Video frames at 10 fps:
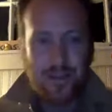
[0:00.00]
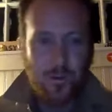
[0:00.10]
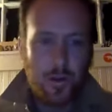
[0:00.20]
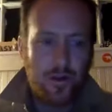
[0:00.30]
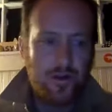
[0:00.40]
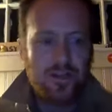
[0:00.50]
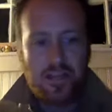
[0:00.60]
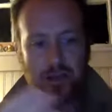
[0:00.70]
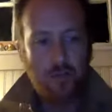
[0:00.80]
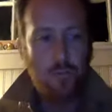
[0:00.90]
we don't need to
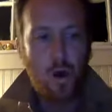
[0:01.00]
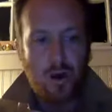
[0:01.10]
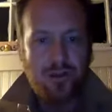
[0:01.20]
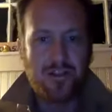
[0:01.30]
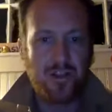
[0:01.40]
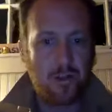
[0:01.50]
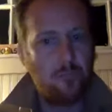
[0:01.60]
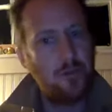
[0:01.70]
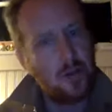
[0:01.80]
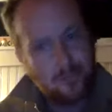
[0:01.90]
get too partisan here,
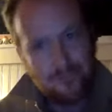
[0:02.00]
but,